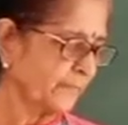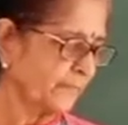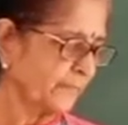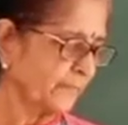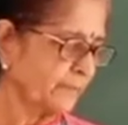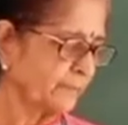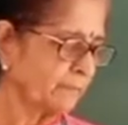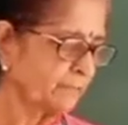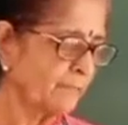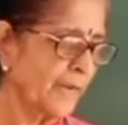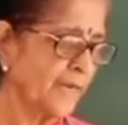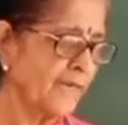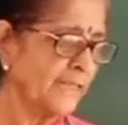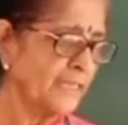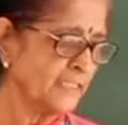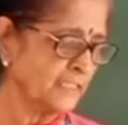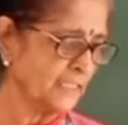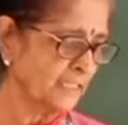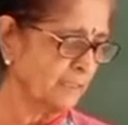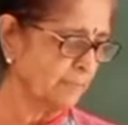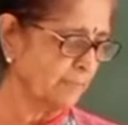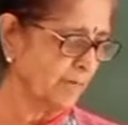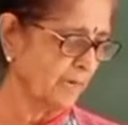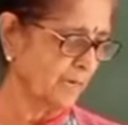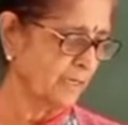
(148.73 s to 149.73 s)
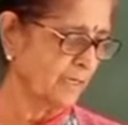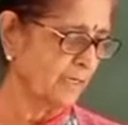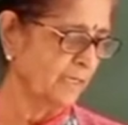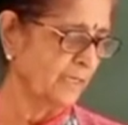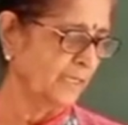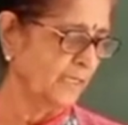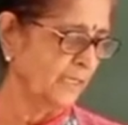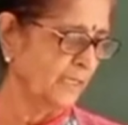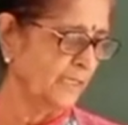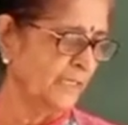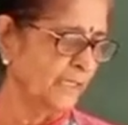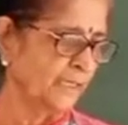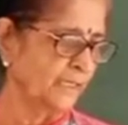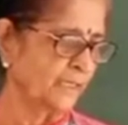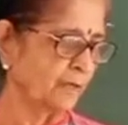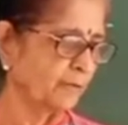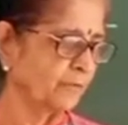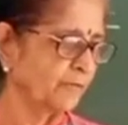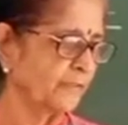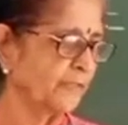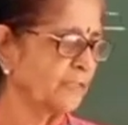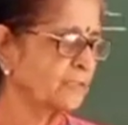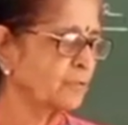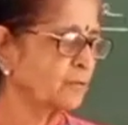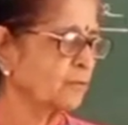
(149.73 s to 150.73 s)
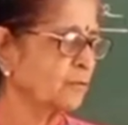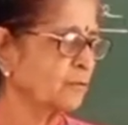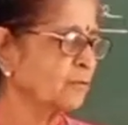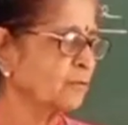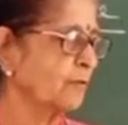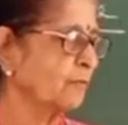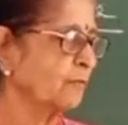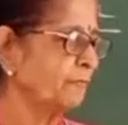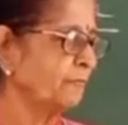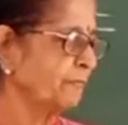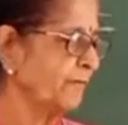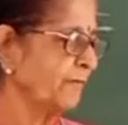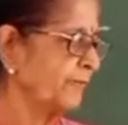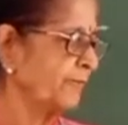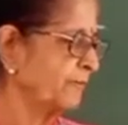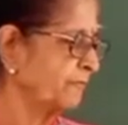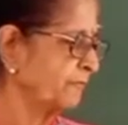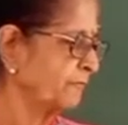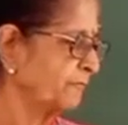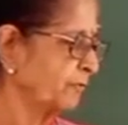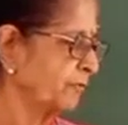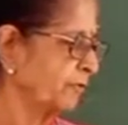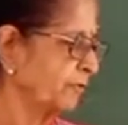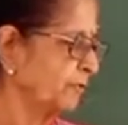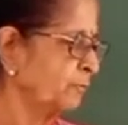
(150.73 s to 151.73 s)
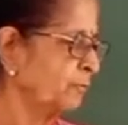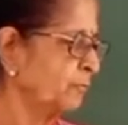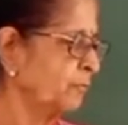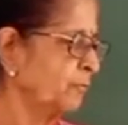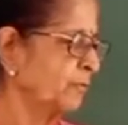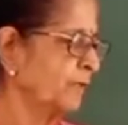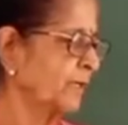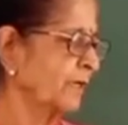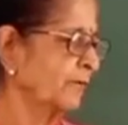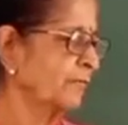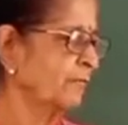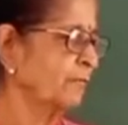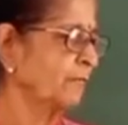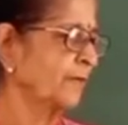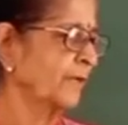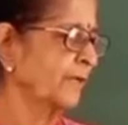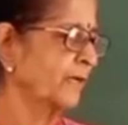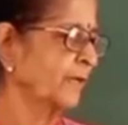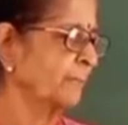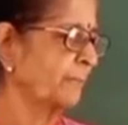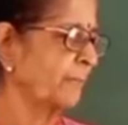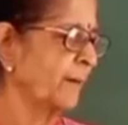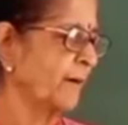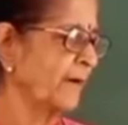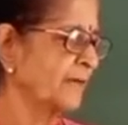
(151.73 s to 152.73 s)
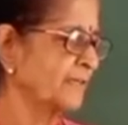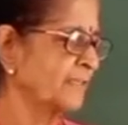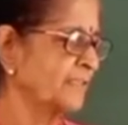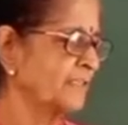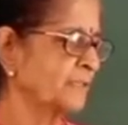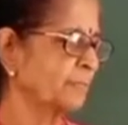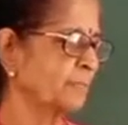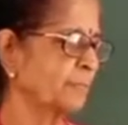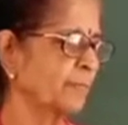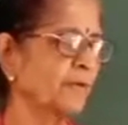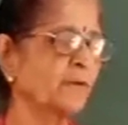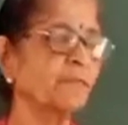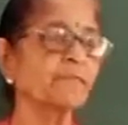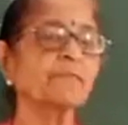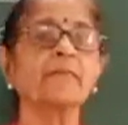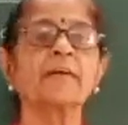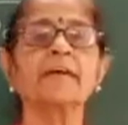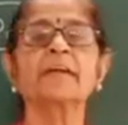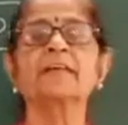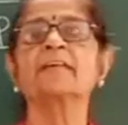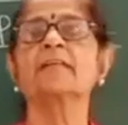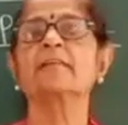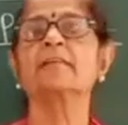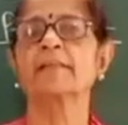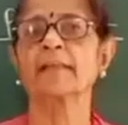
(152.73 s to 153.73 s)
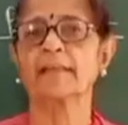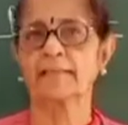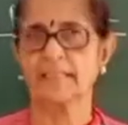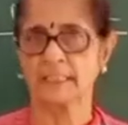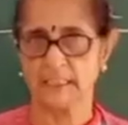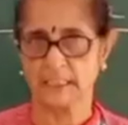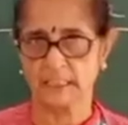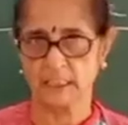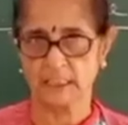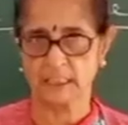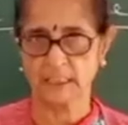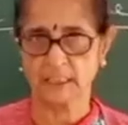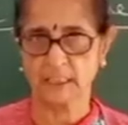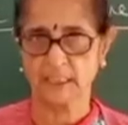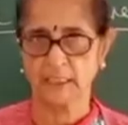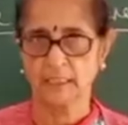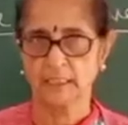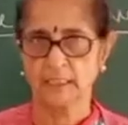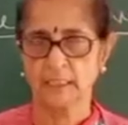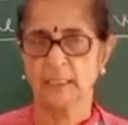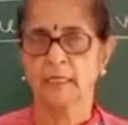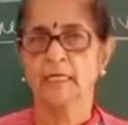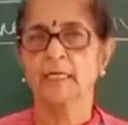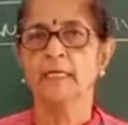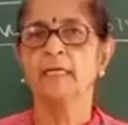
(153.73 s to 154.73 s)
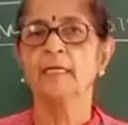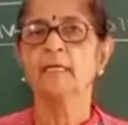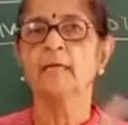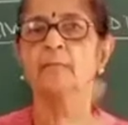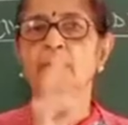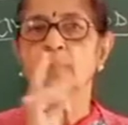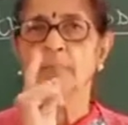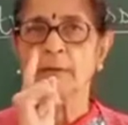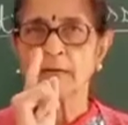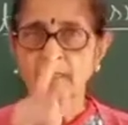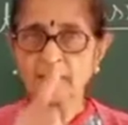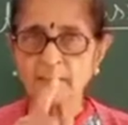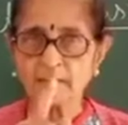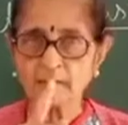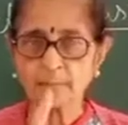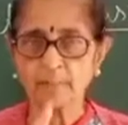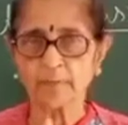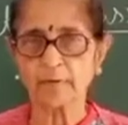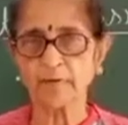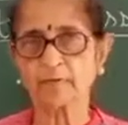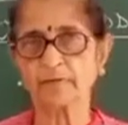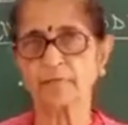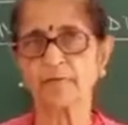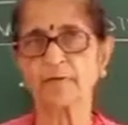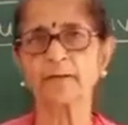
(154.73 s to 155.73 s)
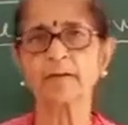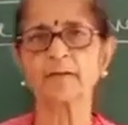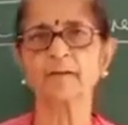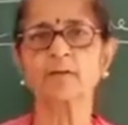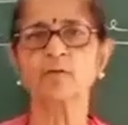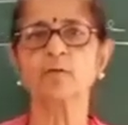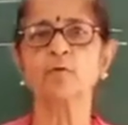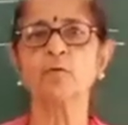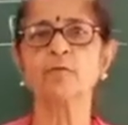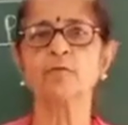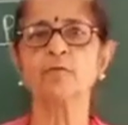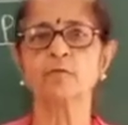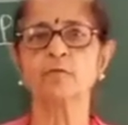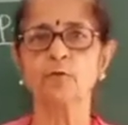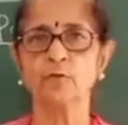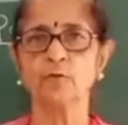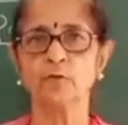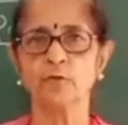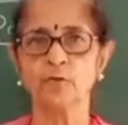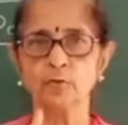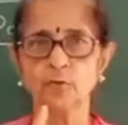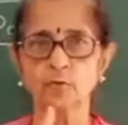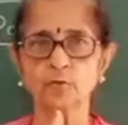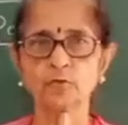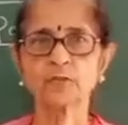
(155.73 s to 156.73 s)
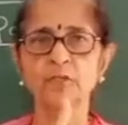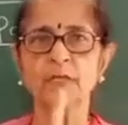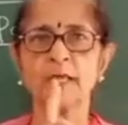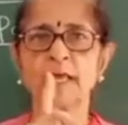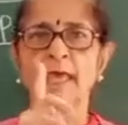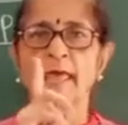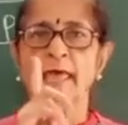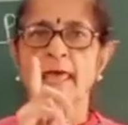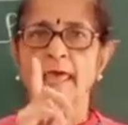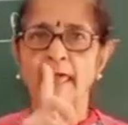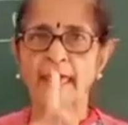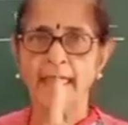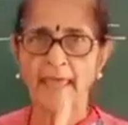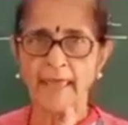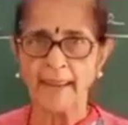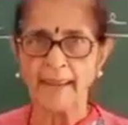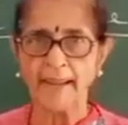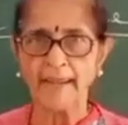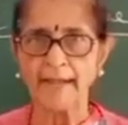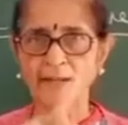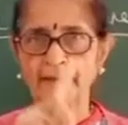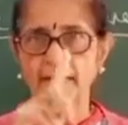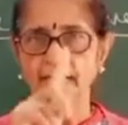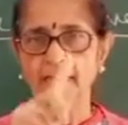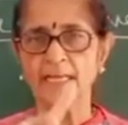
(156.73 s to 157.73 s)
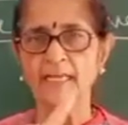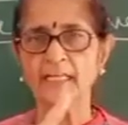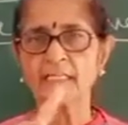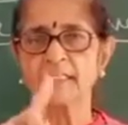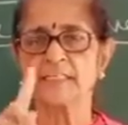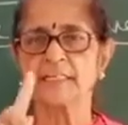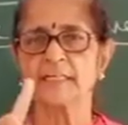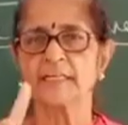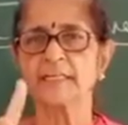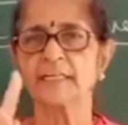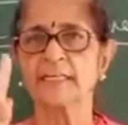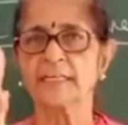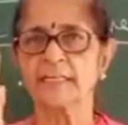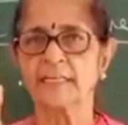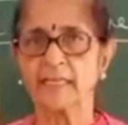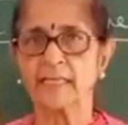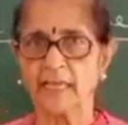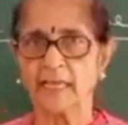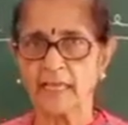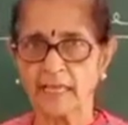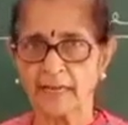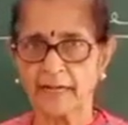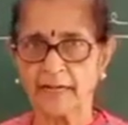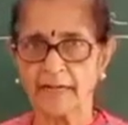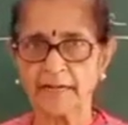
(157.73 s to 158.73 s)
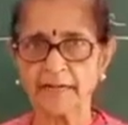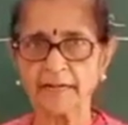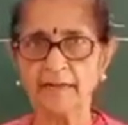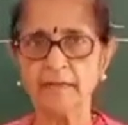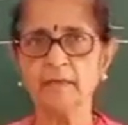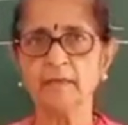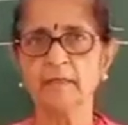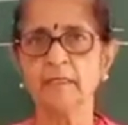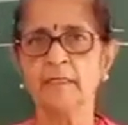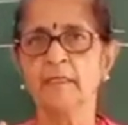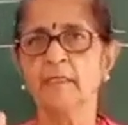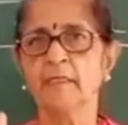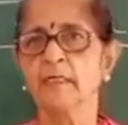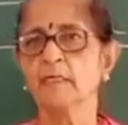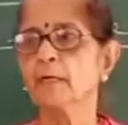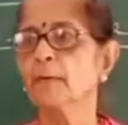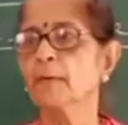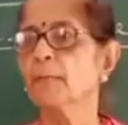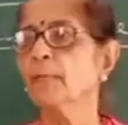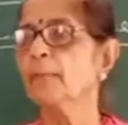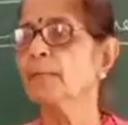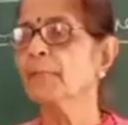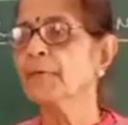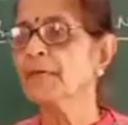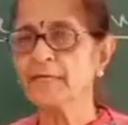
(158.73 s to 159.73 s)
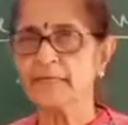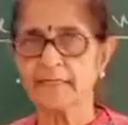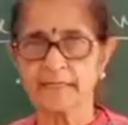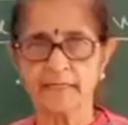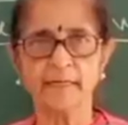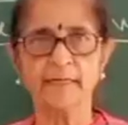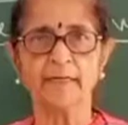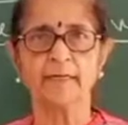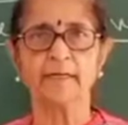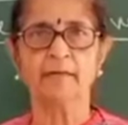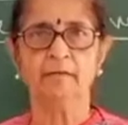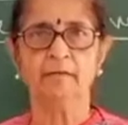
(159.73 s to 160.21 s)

By Seema. Now, this also I filled for you. Now, you take past perfect tense. In past perfect, you have to use had, H-A-D, had, completed.